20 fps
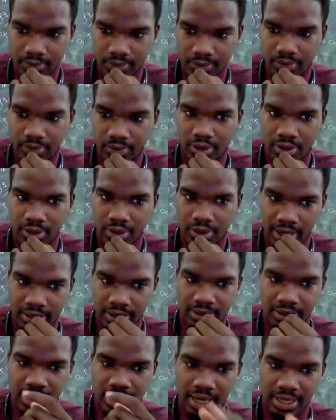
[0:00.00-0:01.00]
Alright, so the
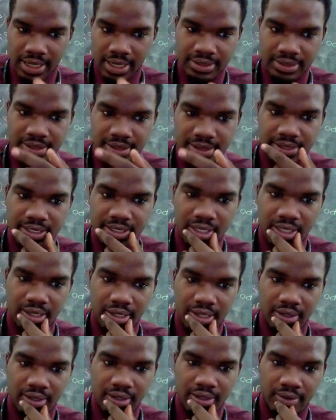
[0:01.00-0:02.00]
answer is C there.
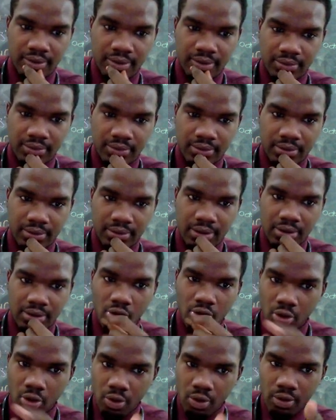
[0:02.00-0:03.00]

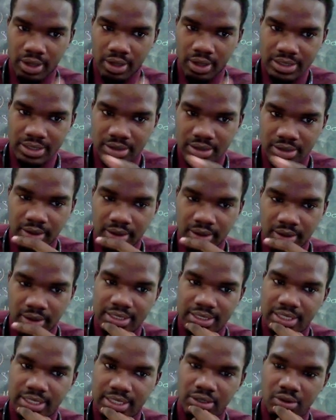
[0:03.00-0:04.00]
O is the
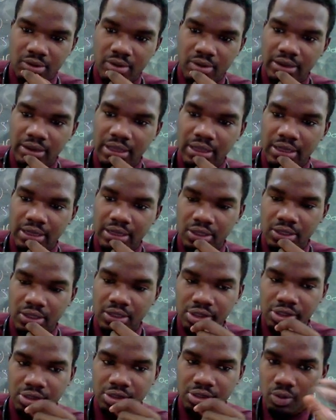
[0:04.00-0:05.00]
intersection where you can touch the
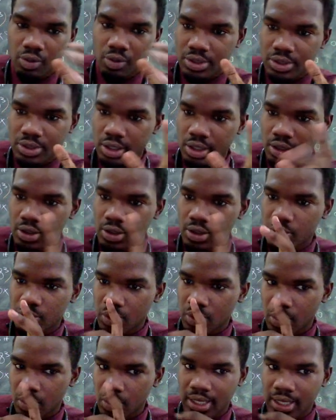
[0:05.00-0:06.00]
two circles with
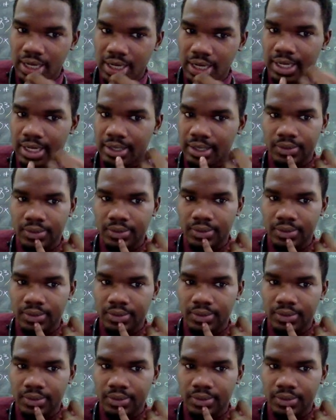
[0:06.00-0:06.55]
only a line.